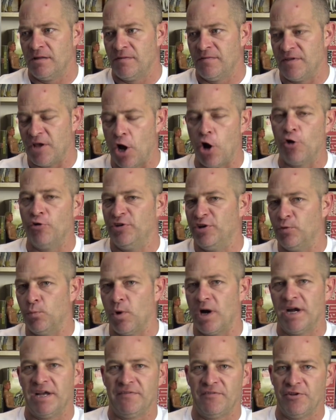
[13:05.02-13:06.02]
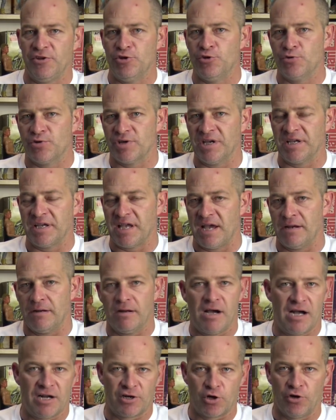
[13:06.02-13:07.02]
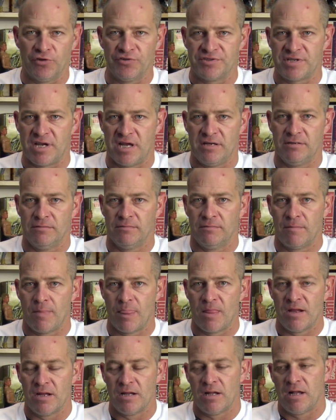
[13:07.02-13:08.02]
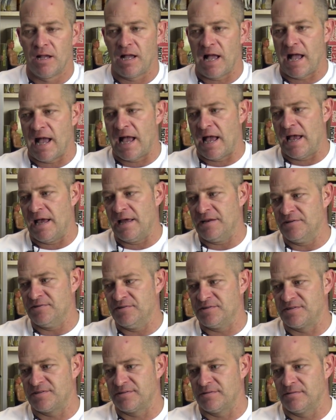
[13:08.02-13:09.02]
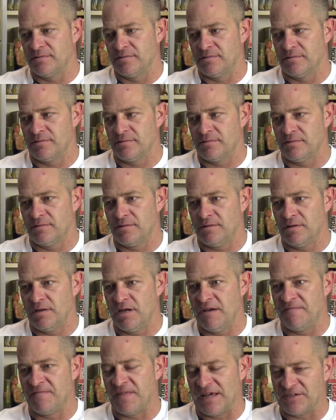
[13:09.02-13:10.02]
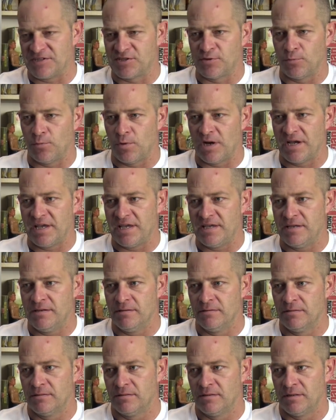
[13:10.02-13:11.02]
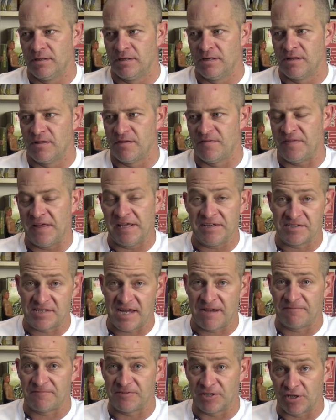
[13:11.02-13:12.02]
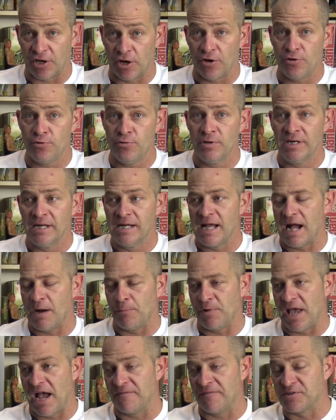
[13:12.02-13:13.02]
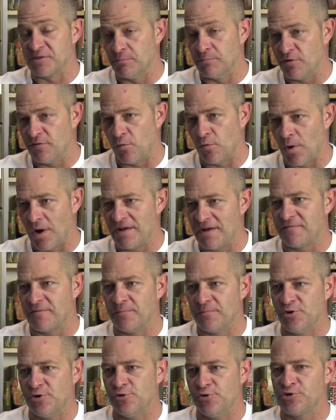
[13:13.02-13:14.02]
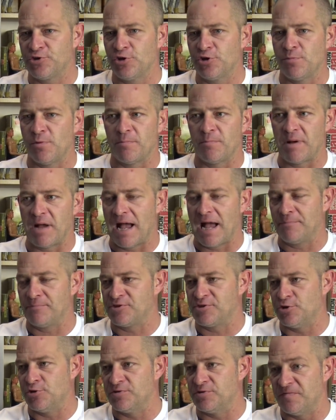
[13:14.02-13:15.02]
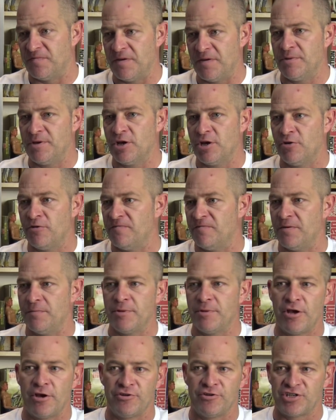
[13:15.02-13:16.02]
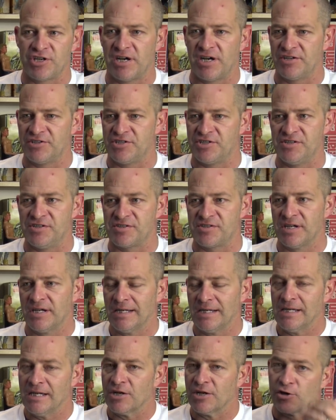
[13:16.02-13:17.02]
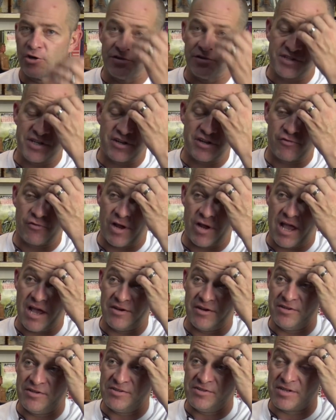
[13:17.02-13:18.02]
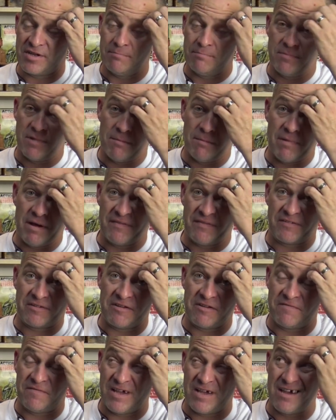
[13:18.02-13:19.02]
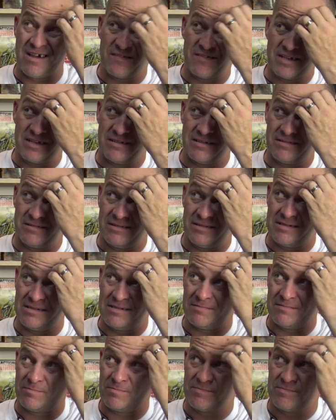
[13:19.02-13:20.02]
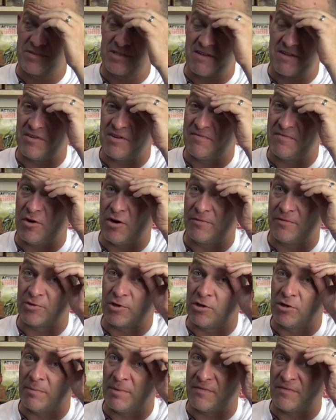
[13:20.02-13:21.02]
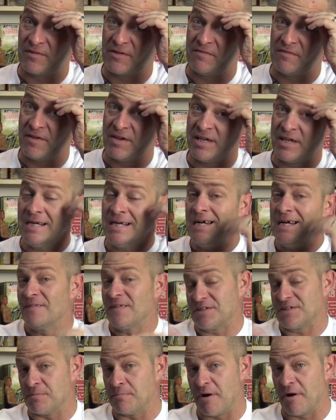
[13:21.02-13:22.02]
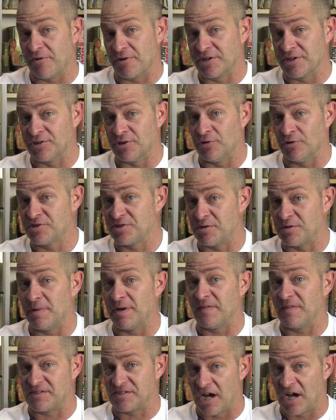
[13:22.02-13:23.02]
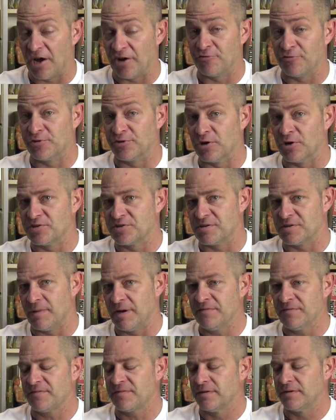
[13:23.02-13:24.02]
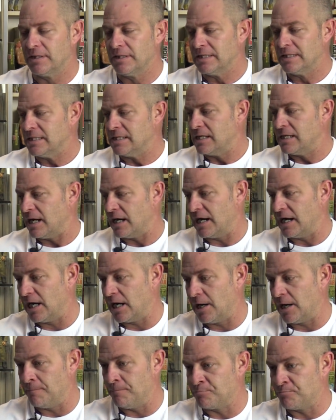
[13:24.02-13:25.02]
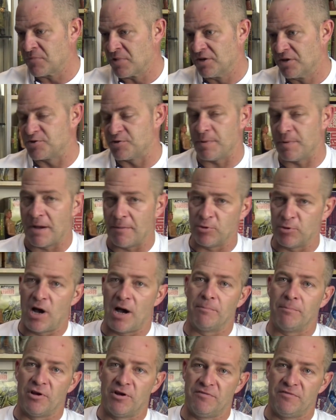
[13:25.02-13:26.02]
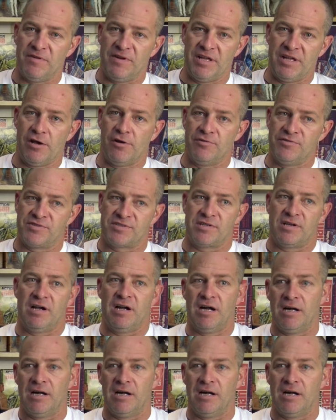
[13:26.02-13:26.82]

the only way that you can get our content. And if that's the way things have to go, and we have to move away from YouTube and perhaps use Vimeo. Vimeo charges content creators a monthly fee. I mean, $75 monthly fee. That's American dollars. To me, that's $100 a month to be able to upload videos.